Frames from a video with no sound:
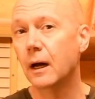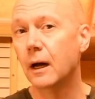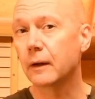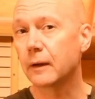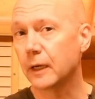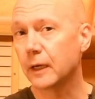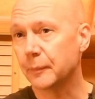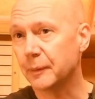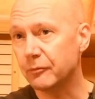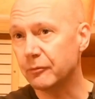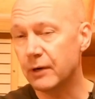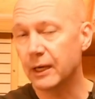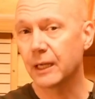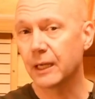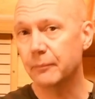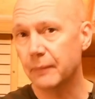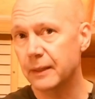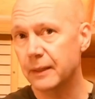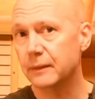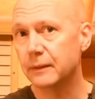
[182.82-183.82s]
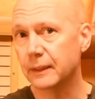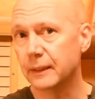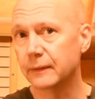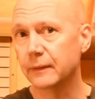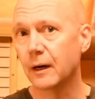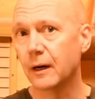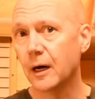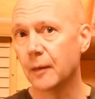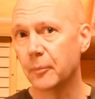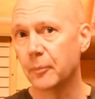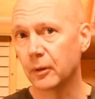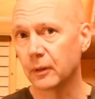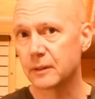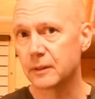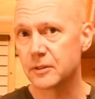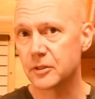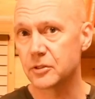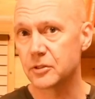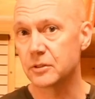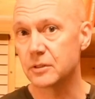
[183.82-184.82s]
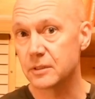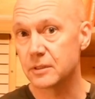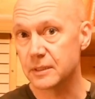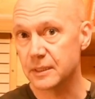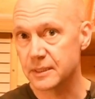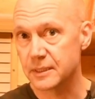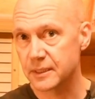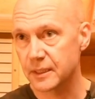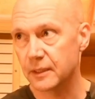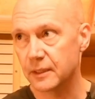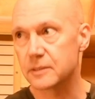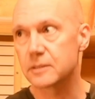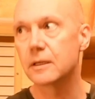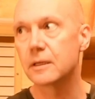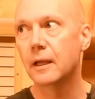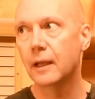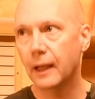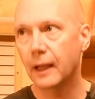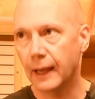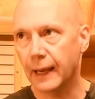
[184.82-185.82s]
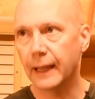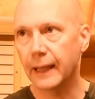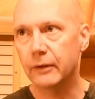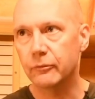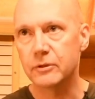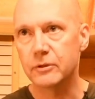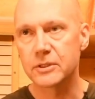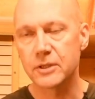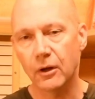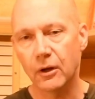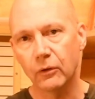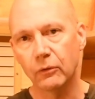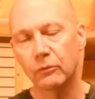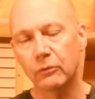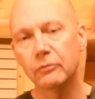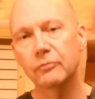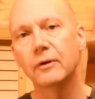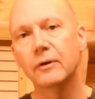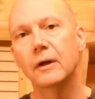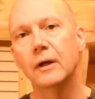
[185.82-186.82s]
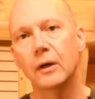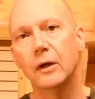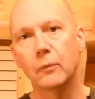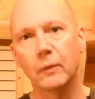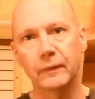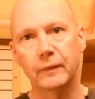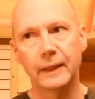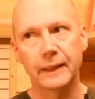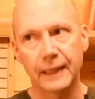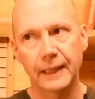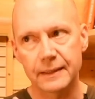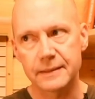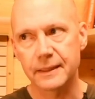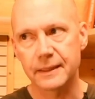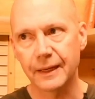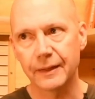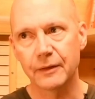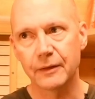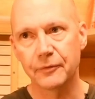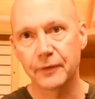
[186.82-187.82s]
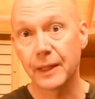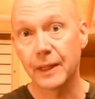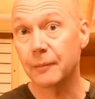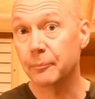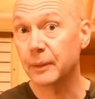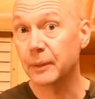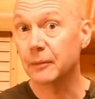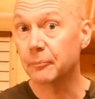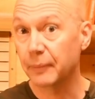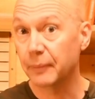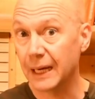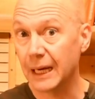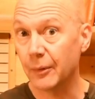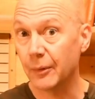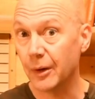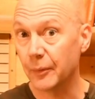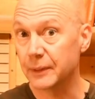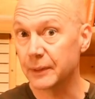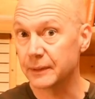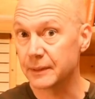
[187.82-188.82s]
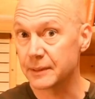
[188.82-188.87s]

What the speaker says: are going to be recommending that our politicians discuss and resolve when they get together for their big powwow in